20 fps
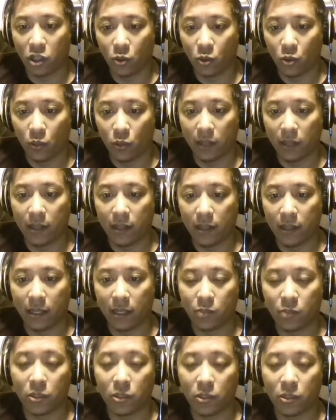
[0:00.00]
with
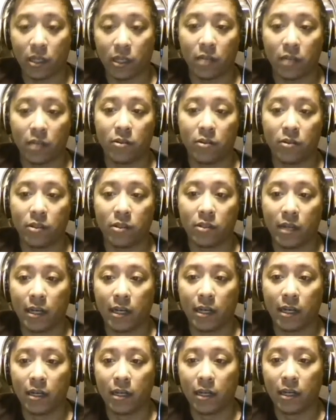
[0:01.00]
this particular design.
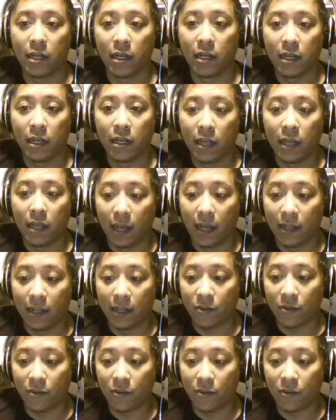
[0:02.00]
And then from